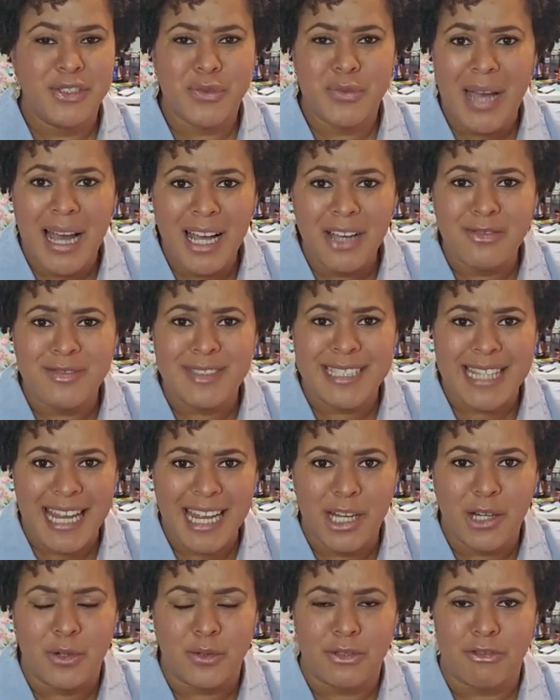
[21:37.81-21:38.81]
drive
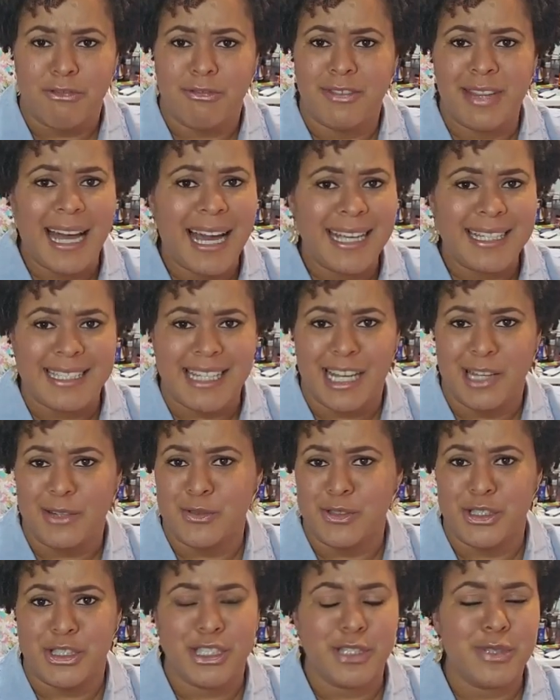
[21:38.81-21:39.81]
down, fly
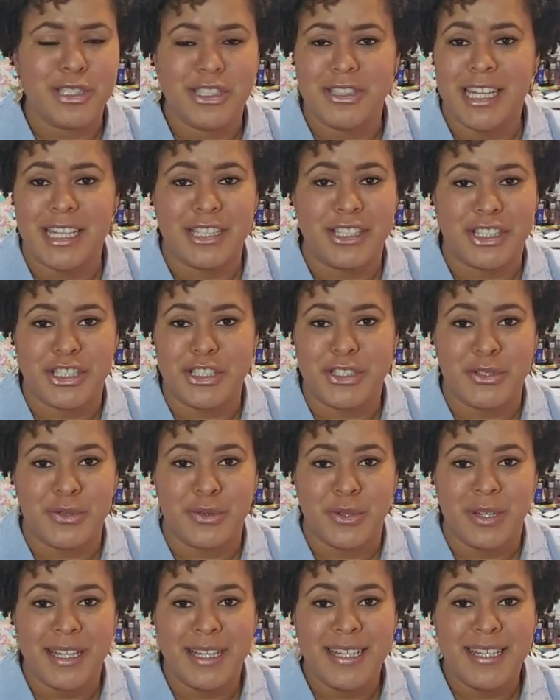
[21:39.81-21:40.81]
down, do what you got to
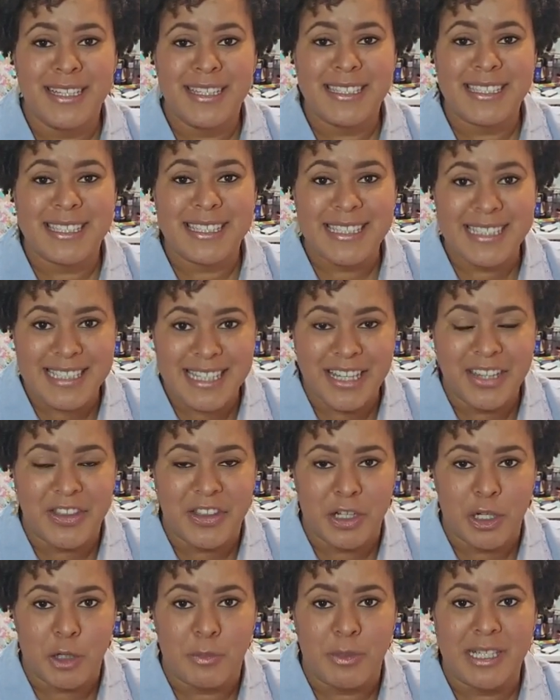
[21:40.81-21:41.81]
do to get
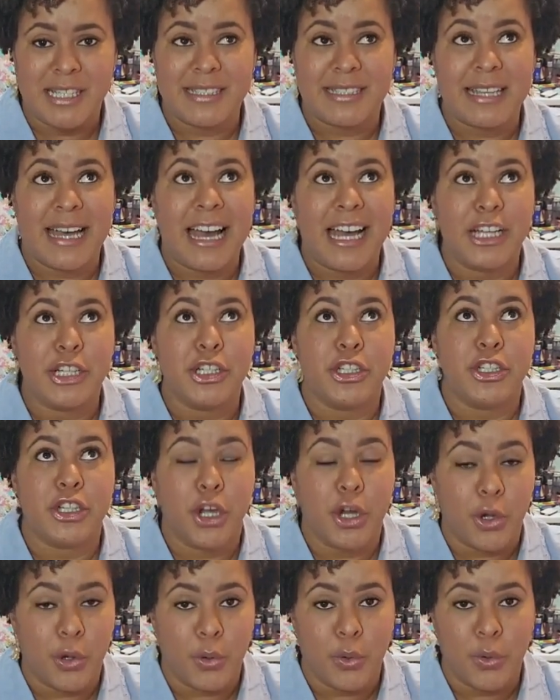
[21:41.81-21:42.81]
there, because I
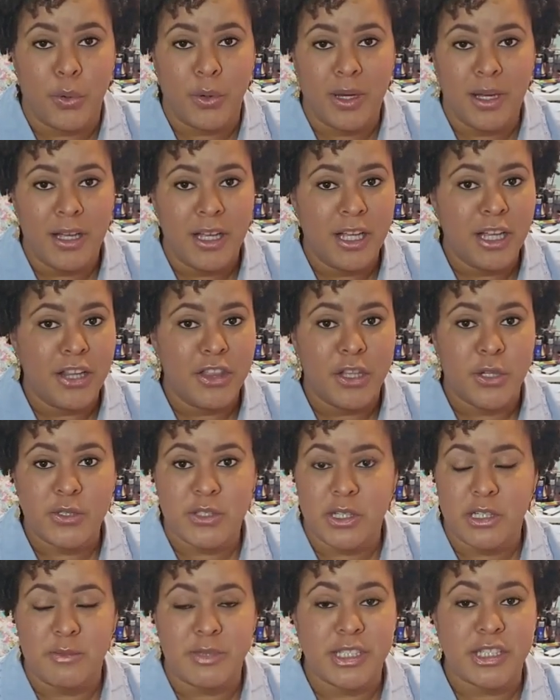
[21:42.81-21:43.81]
know
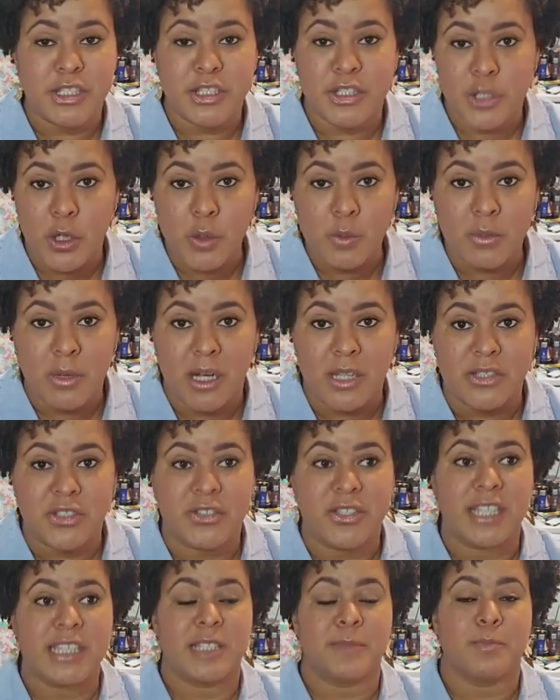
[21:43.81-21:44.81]
there's going to be so
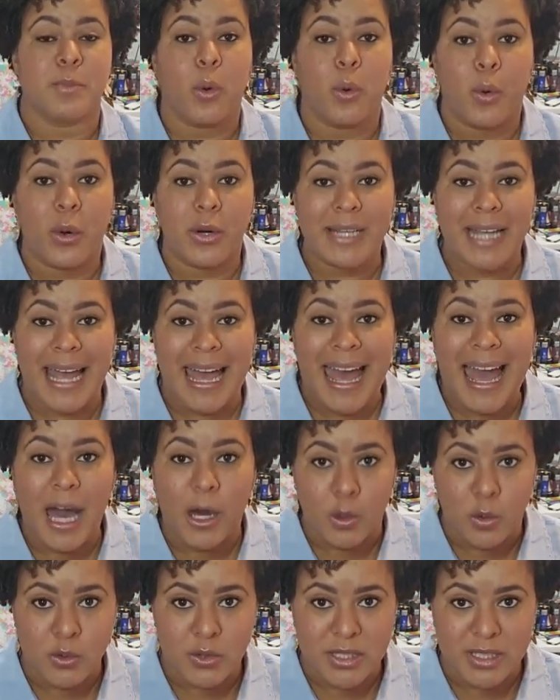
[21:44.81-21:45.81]
much that's poured
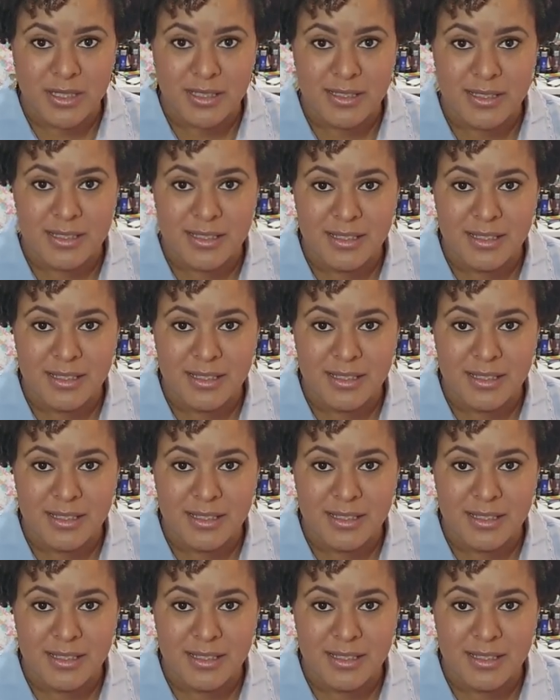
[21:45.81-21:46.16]
out